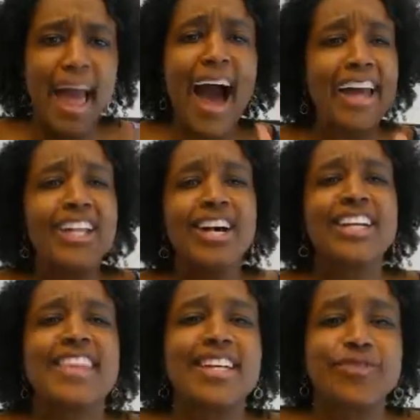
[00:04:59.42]
Hi
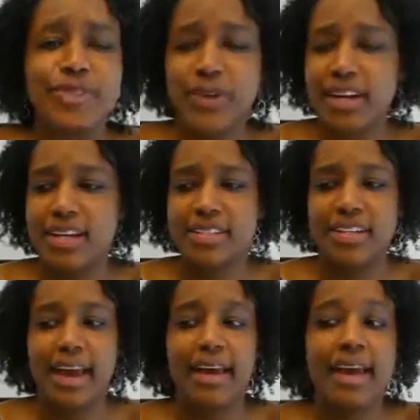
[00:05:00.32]
Yolanda, thanks for joining us
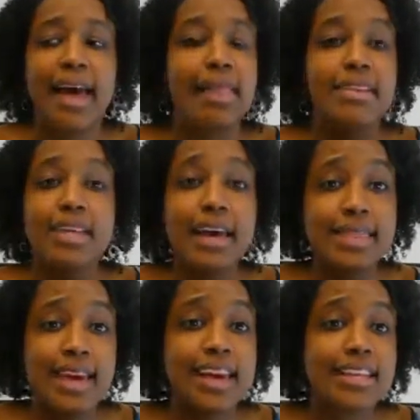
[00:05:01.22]
today. The second
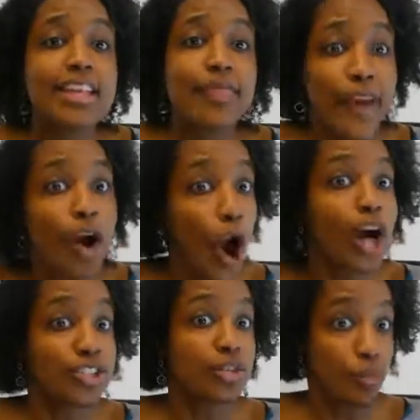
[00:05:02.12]
thing is there
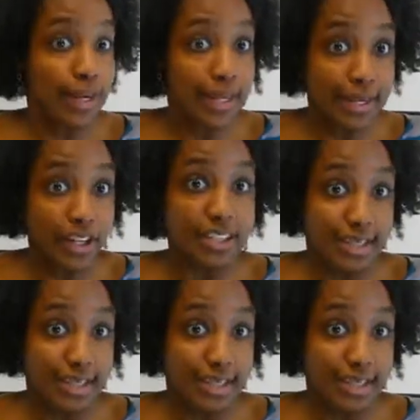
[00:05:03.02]
are some really good